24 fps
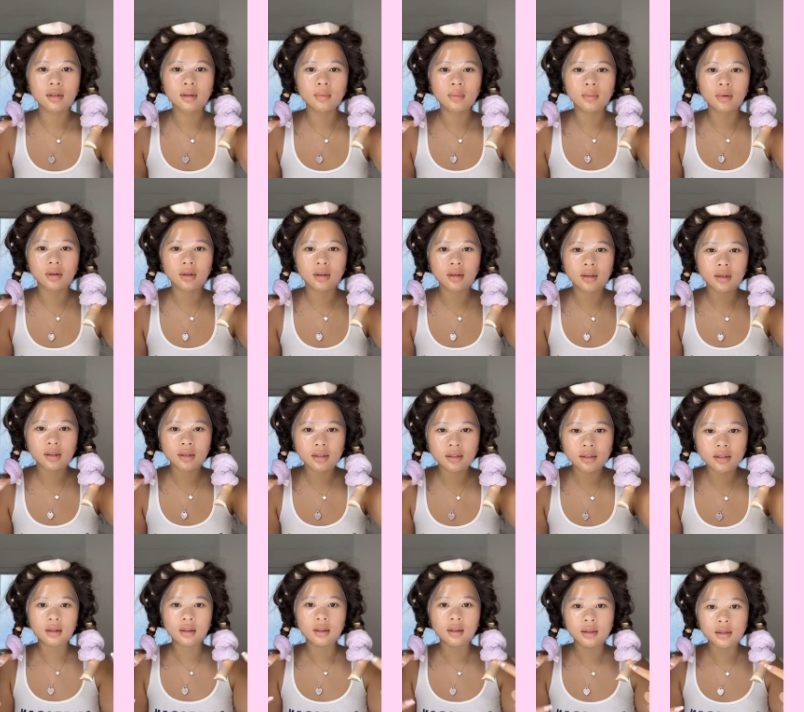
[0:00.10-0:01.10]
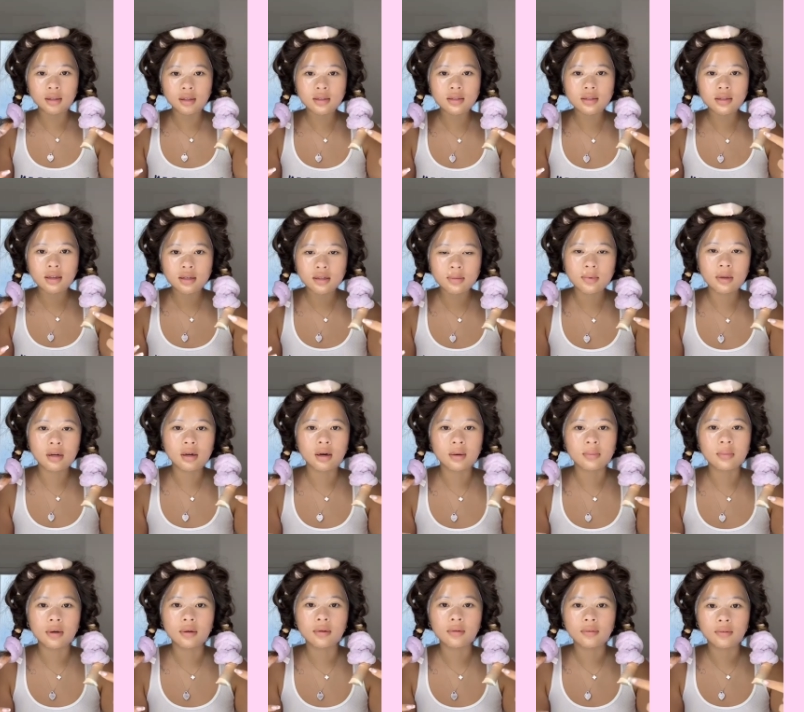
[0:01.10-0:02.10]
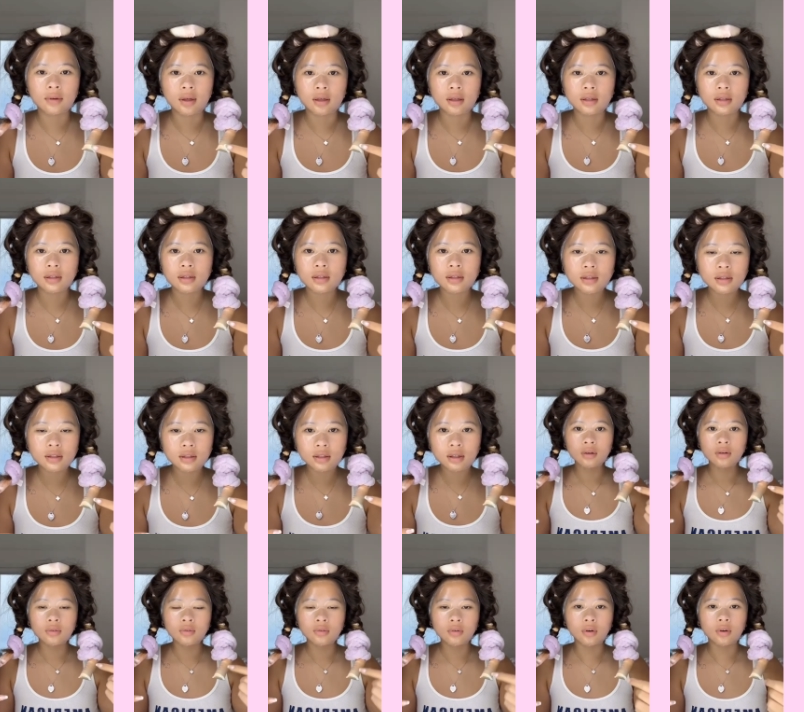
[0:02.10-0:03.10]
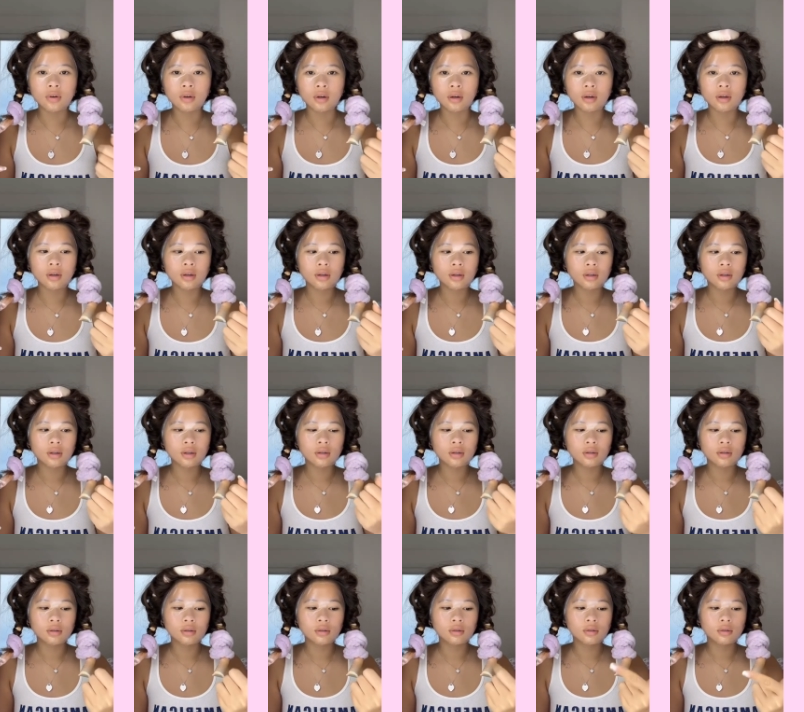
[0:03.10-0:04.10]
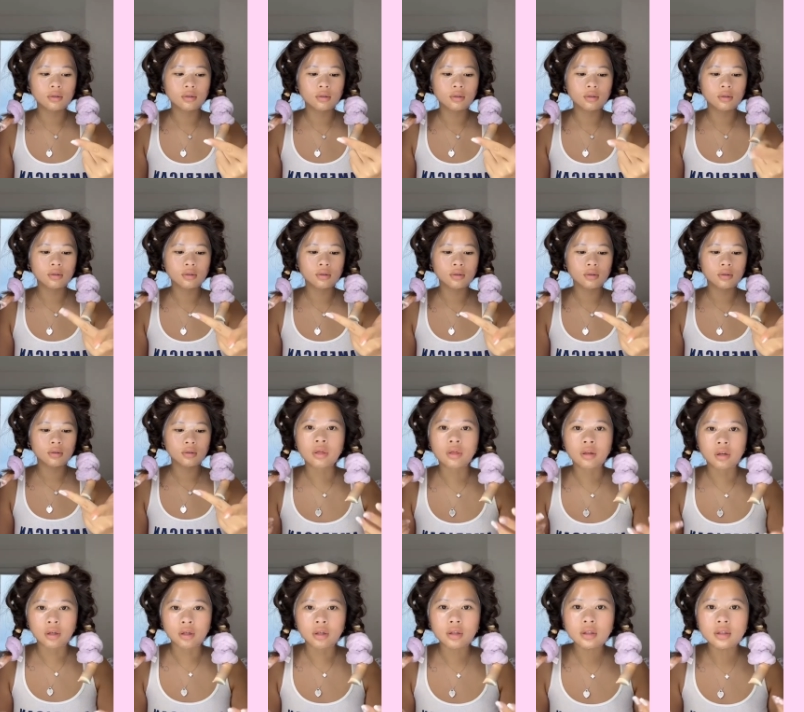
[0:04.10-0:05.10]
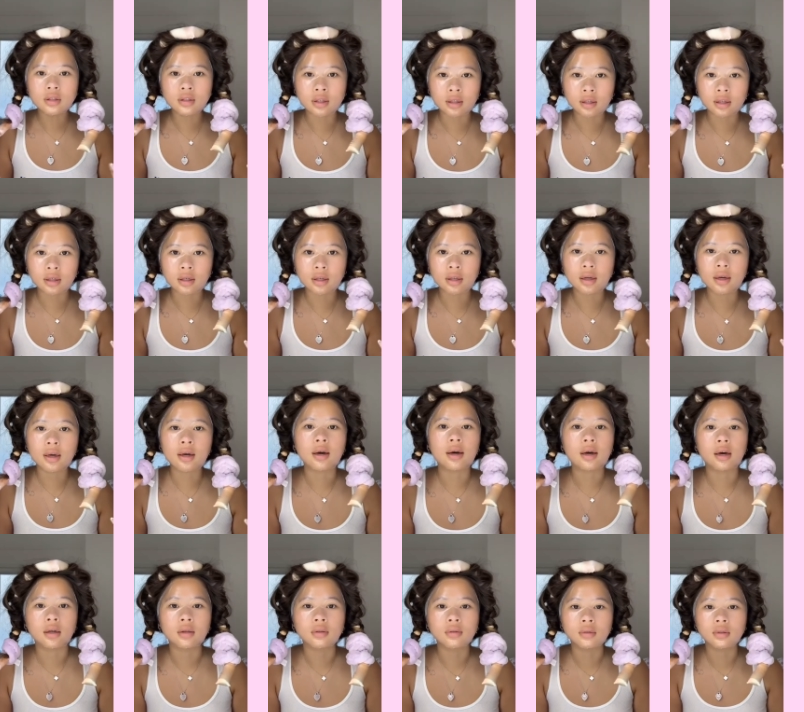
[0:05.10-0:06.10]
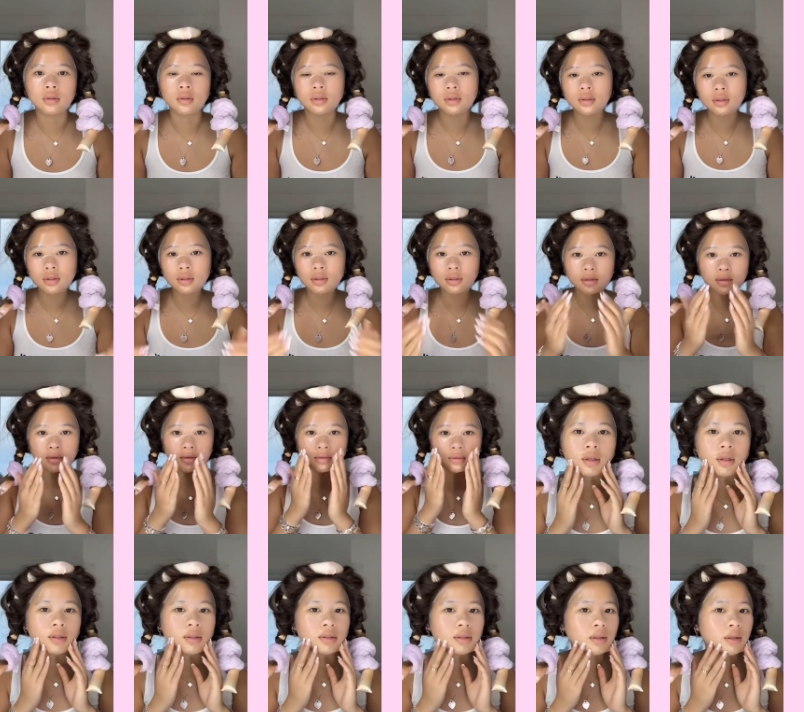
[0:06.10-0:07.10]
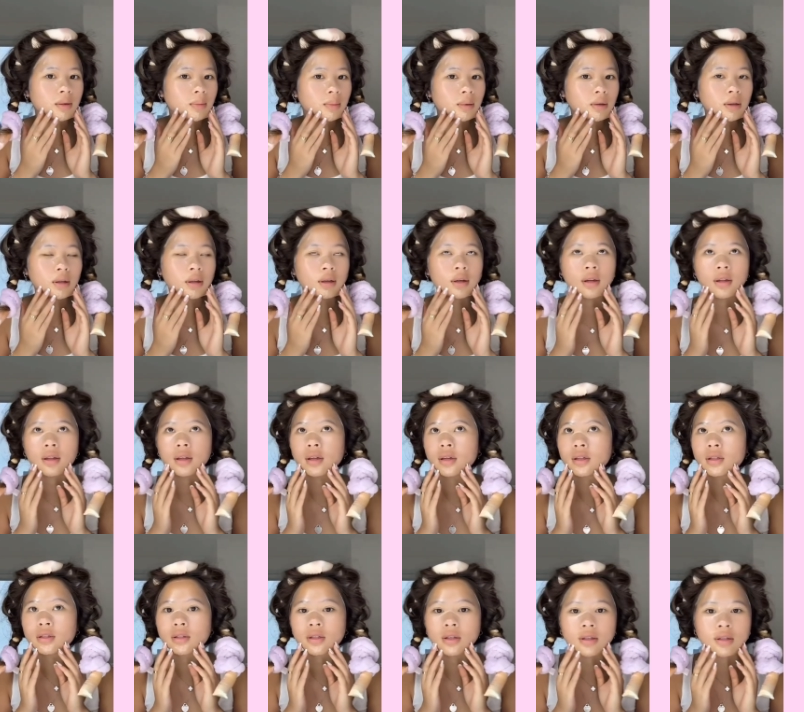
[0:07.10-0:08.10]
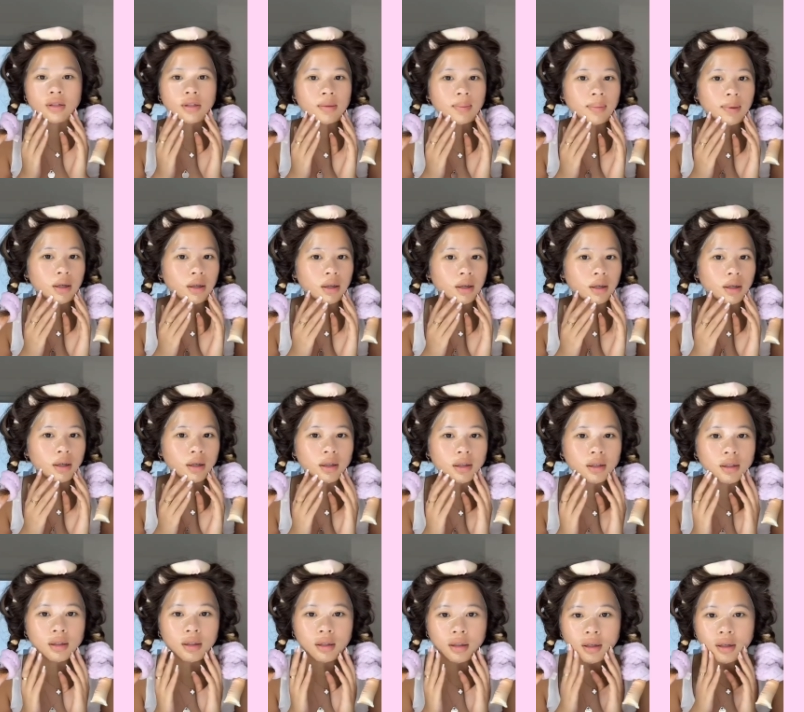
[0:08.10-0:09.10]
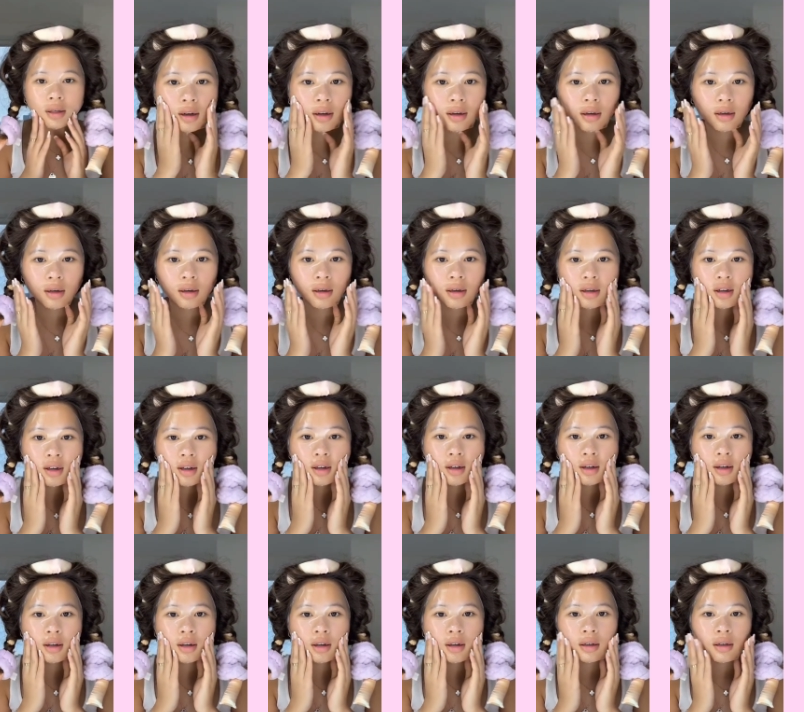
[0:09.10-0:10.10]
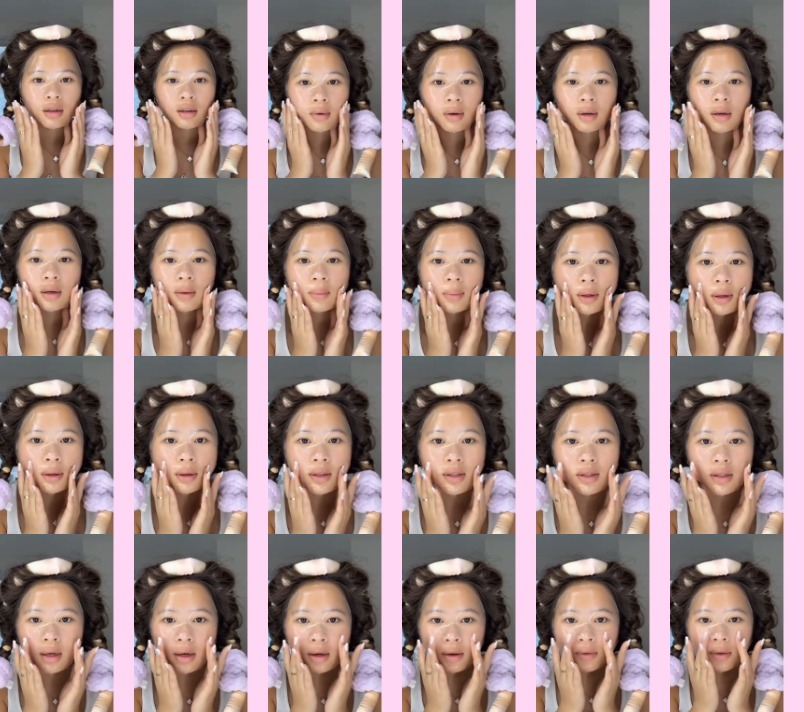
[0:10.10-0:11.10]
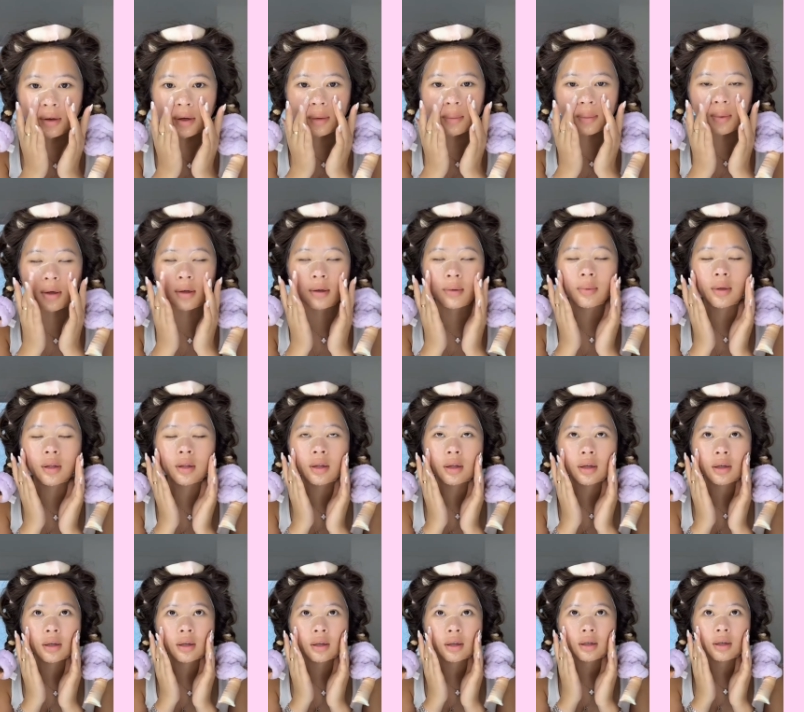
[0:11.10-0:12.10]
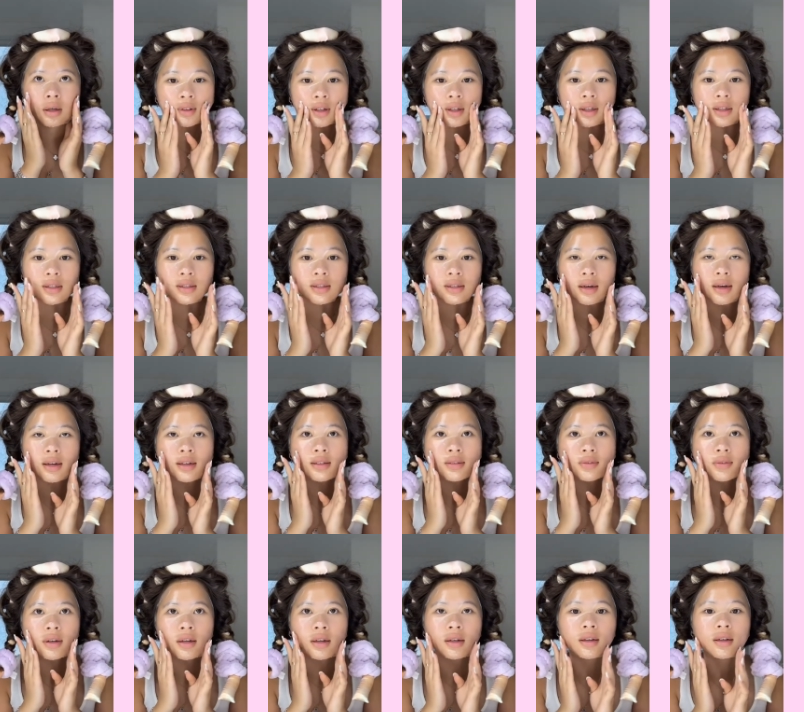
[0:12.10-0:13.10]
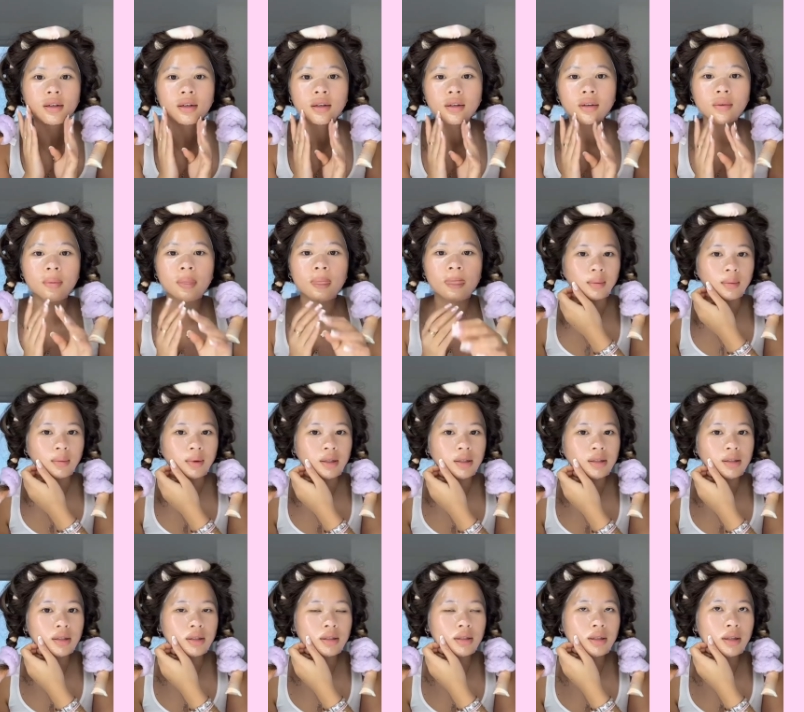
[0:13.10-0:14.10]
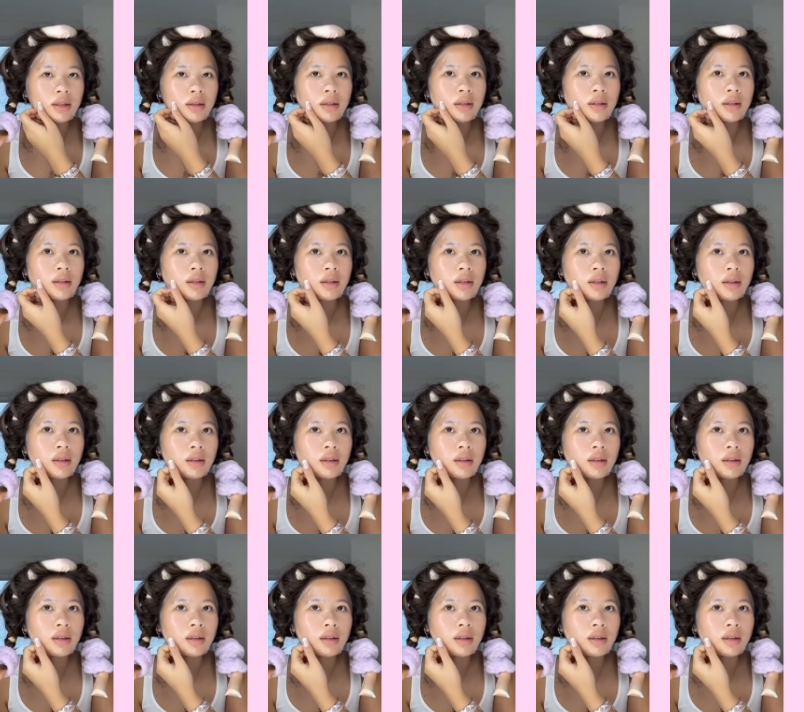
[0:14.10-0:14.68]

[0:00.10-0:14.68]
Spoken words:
morning. This has been on my face for 13 hours. It's completely transparent. We're gonna peel this off and it better be like really satisfying. I'm gonna start down here.